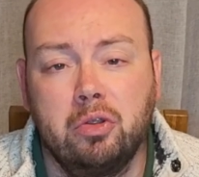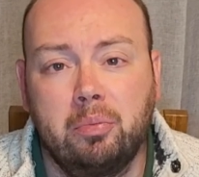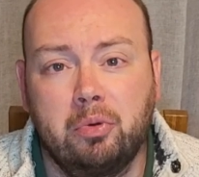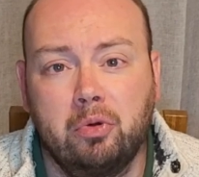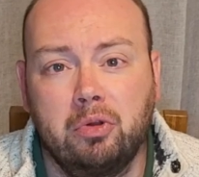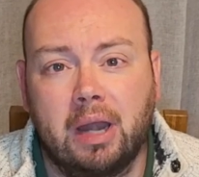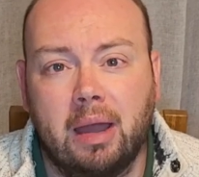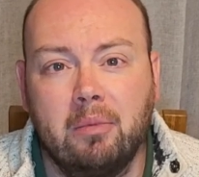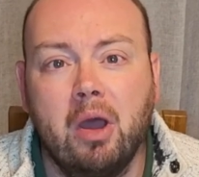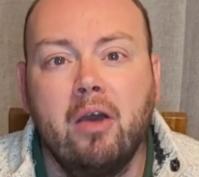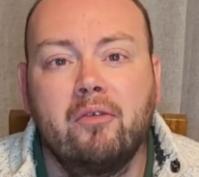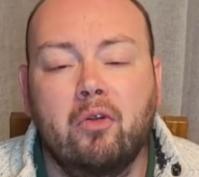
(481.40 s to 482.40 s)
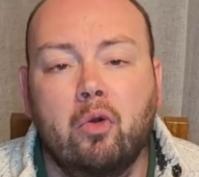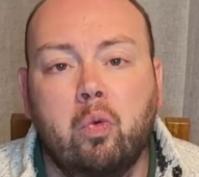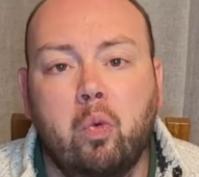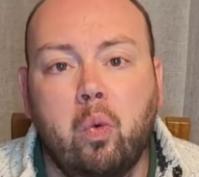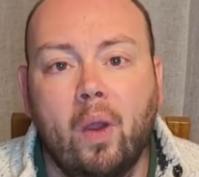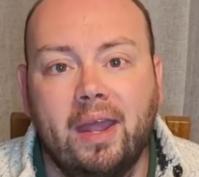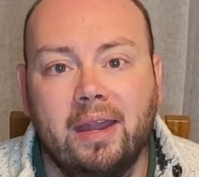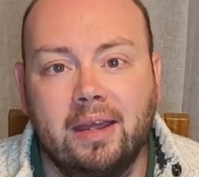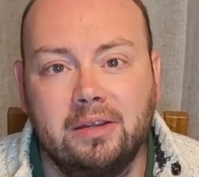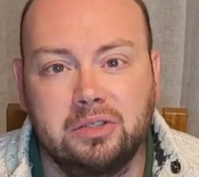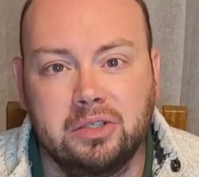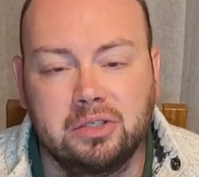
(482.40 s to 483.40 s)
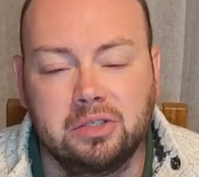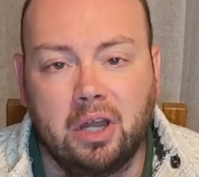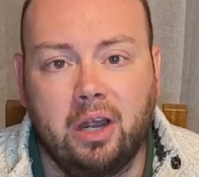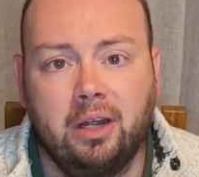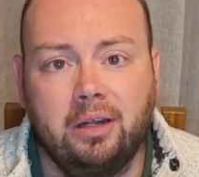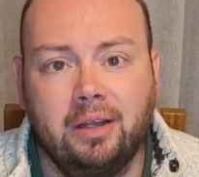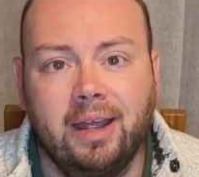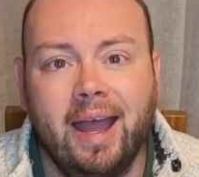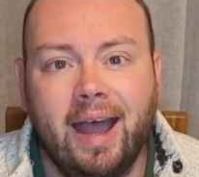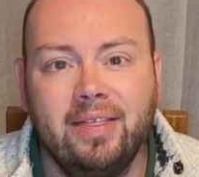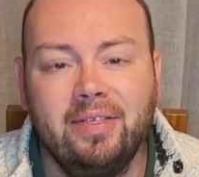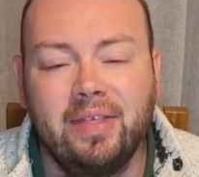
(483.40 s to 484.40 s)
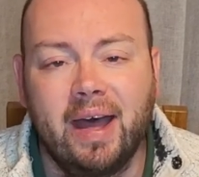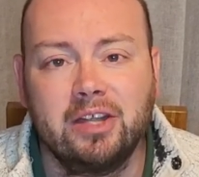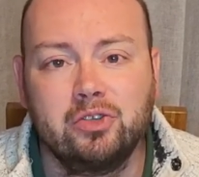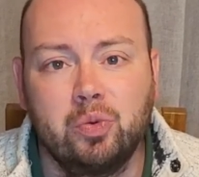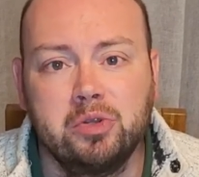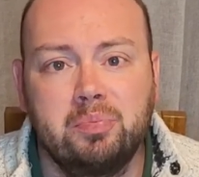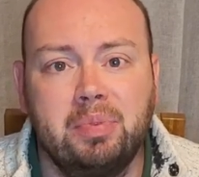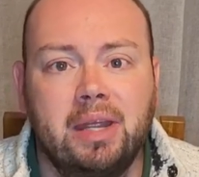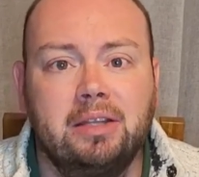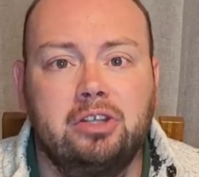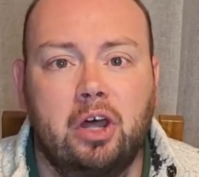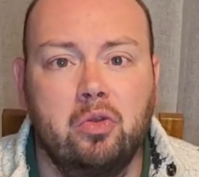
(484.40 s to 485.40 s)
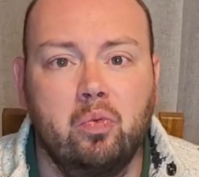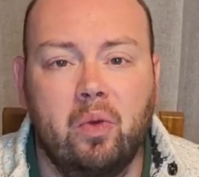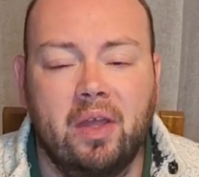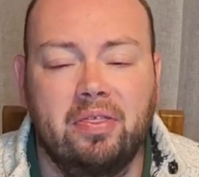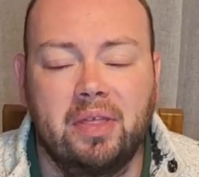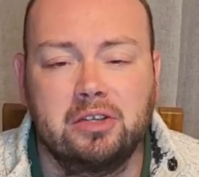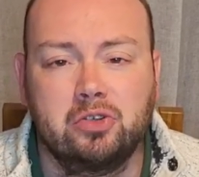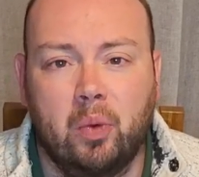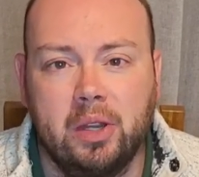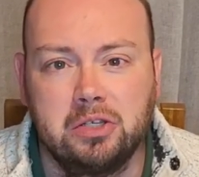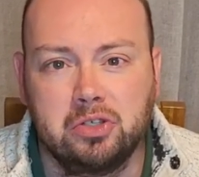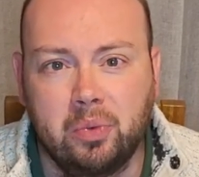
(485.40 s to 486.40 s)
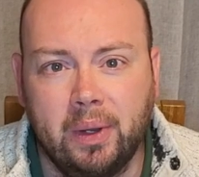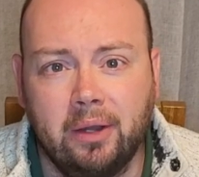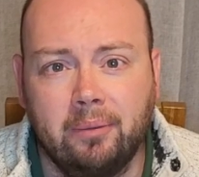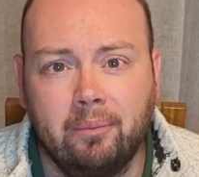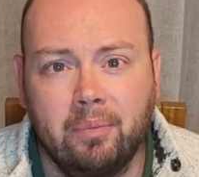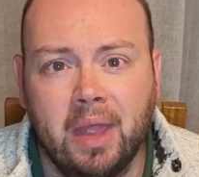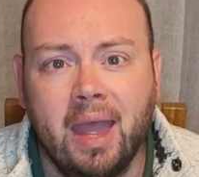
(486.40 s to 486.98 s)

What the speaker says: the program for when it is to start, and that's what's being done with this white square.